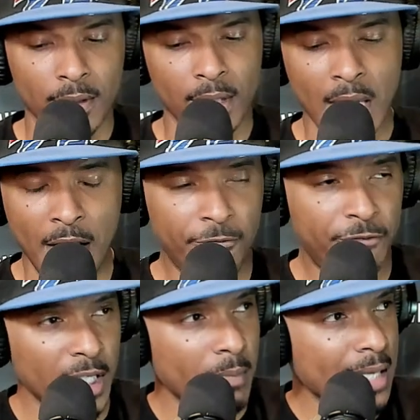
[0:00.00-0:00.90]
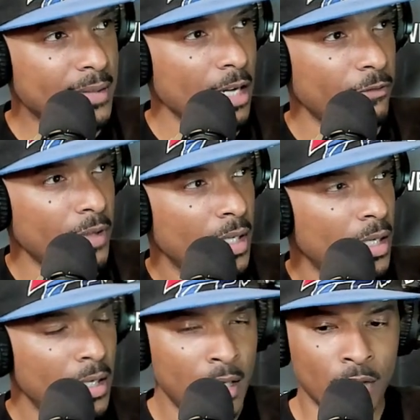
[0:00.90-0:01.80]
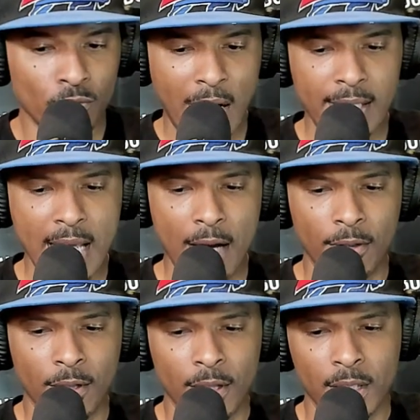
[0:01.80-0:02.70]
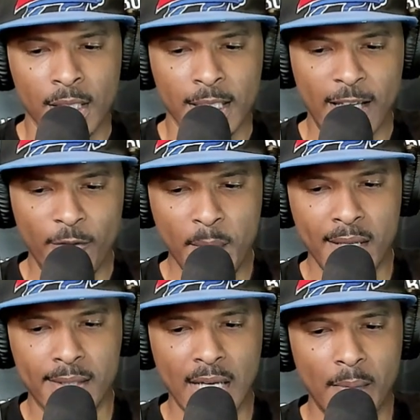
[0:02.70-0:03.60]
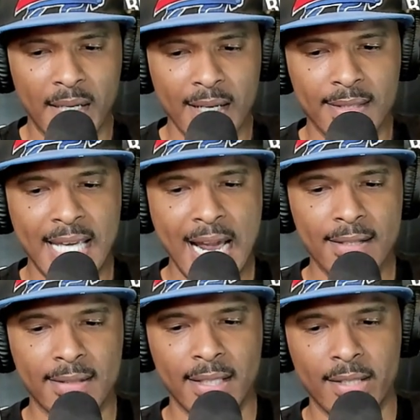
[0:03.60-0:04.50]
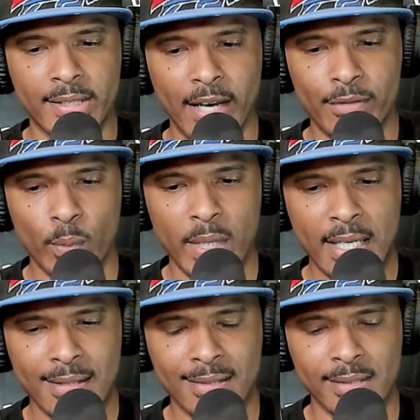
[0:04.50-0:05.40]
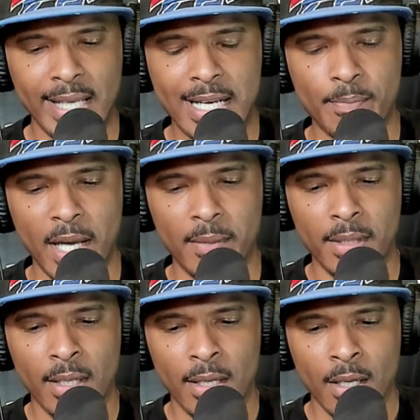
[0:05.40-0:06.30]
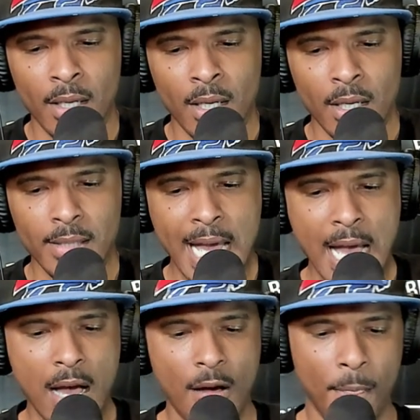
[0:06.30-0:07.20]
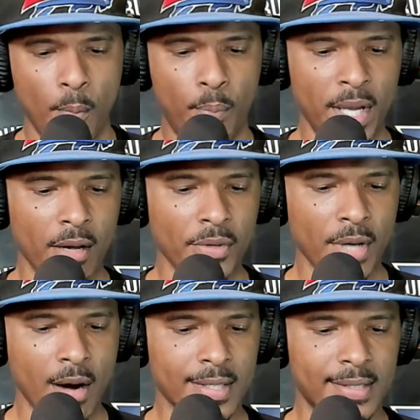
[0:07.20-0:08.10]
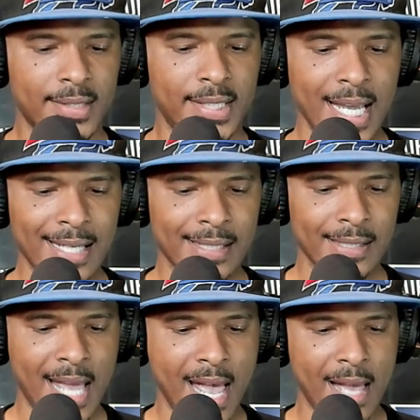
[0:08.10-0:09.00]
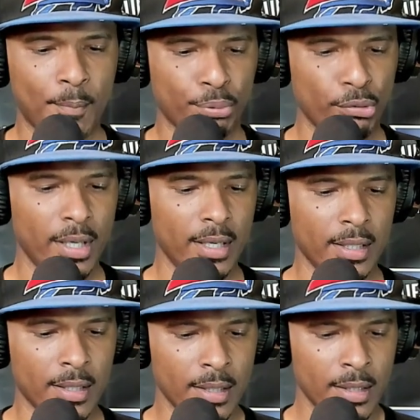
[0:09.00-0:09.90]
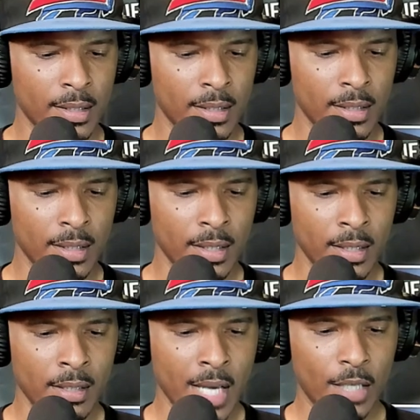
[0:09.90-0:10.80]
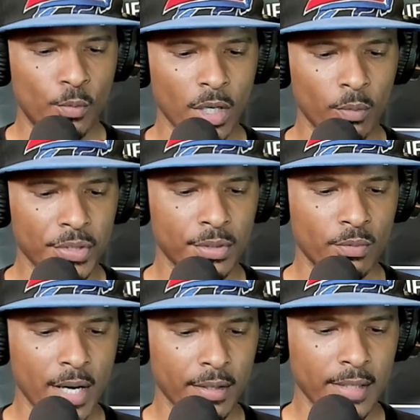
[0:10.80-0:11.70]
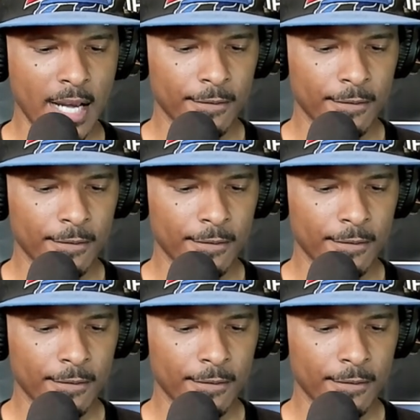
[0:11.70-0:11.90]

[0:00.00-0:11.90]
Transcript: I'm feeling myself right now. Give me a dub against the Kansas City Chiefs week 6, baby. Now, the Bills are sitting pretty at what? What's the record now?